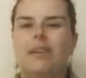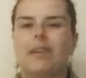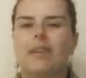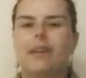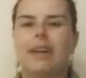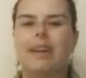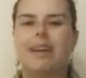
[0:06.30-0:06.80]

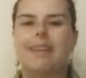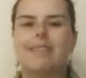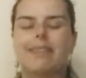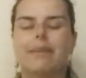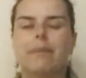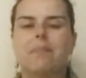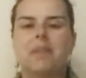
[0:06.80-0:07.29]
Hola
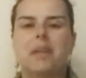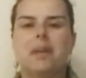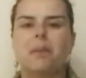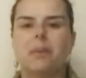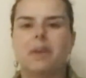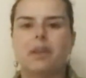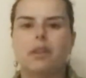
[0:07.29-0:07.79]
clase.
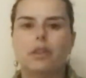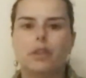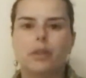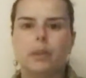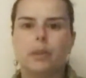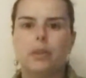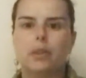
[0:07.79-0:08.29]
We're going
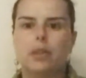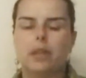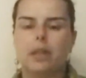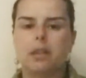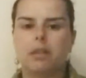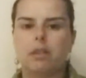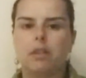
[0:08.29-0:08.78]
to
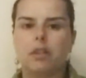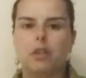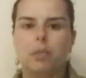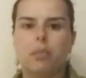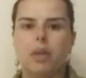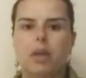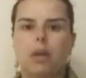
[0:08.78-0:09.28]
start the
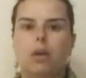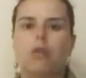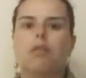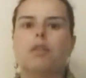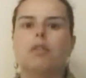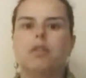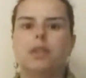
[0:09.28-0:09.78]
topic
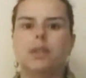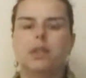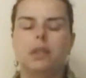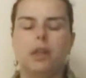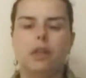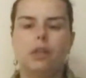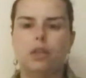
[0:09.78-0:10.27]
of
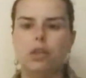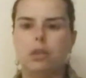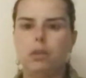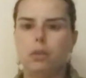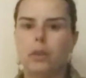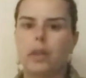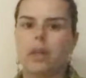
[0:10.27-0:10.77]

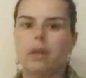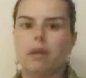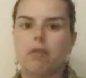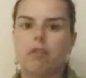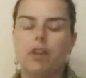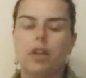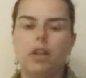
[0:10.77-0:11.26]
differentiation with a
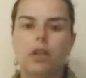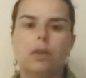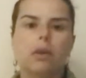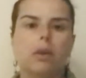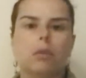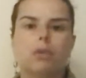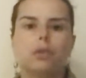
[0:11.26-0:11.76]
video
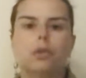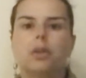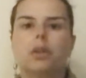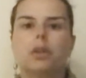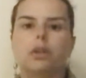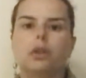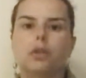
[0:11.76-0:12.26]
in which we're
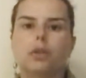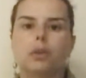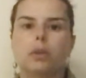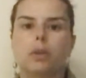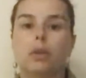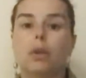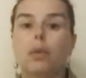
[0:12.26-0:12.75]
going
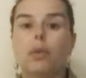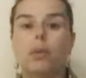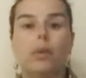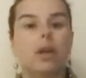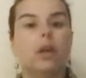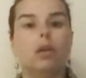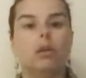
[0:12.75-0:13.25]
to go through
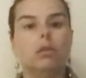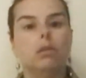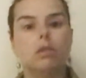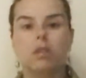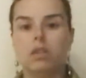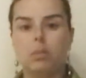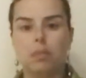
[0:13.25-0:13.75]
the
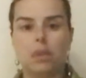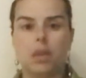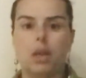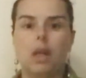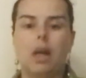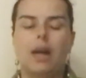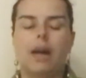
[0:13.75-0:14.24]
concept
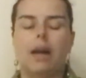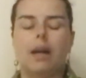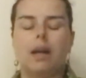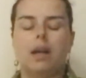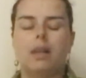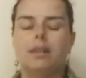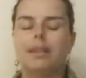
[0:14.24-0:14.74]

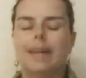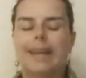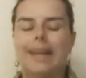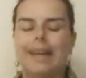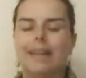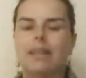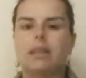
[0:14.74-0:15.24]
and
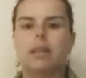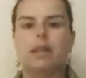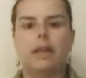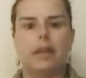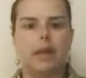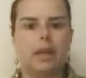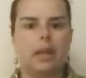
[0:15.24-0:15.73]
get
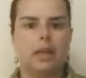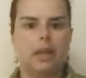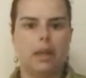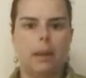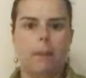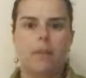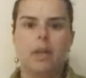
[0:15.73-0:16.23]
the idea.
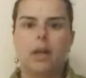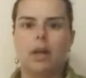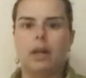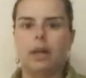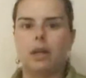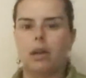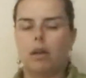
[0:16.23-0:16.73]

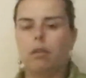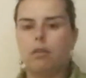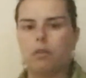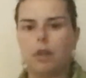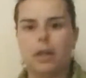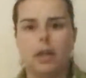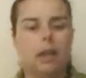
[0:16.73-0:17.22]

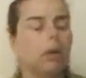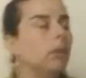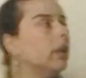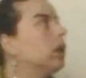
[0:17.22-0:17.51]
Hopefully we're